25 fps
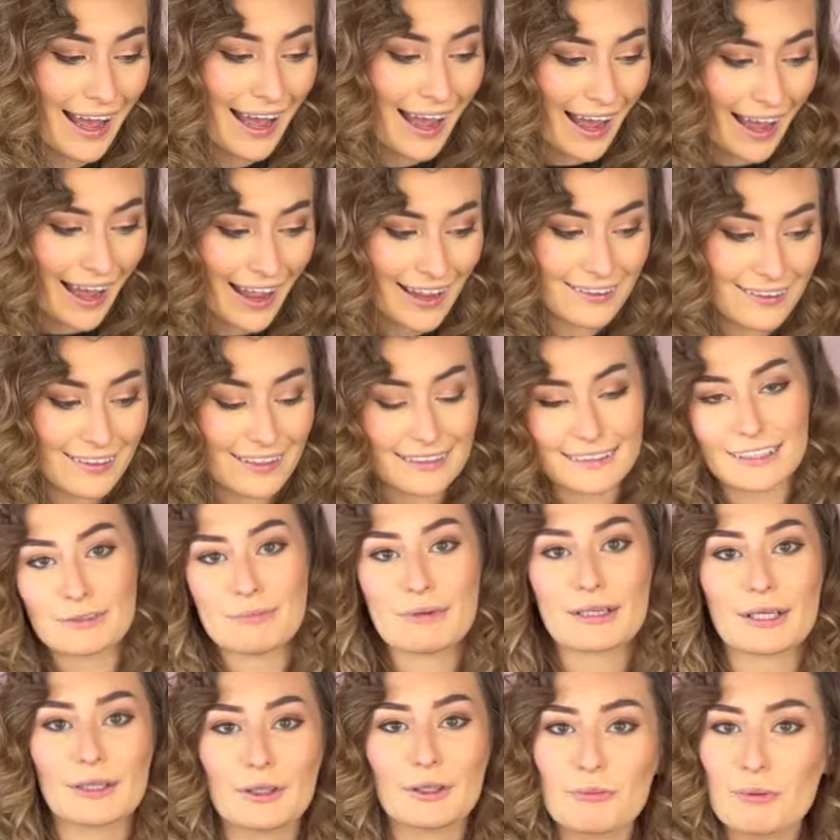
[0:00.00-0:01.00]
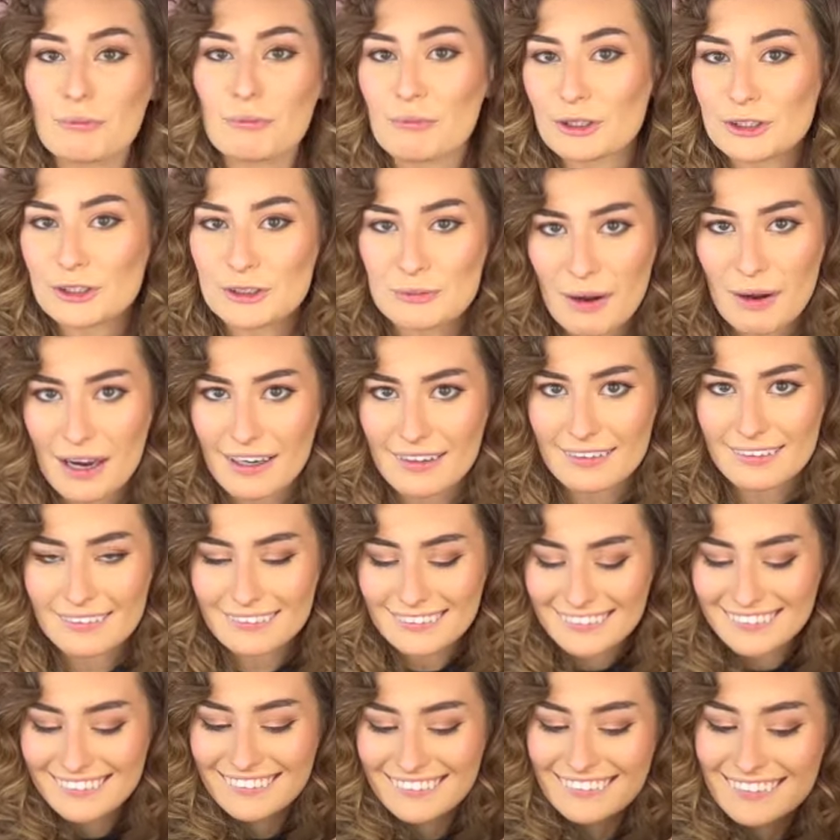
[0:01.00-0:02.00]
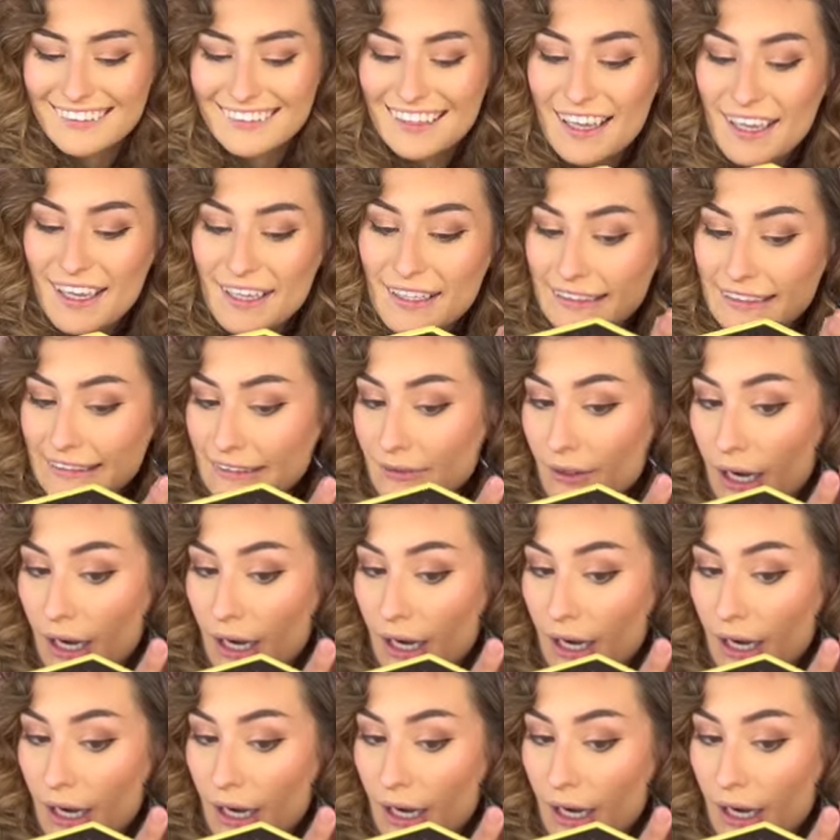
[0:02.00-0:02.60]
I like to make it a little bit more dramatic. So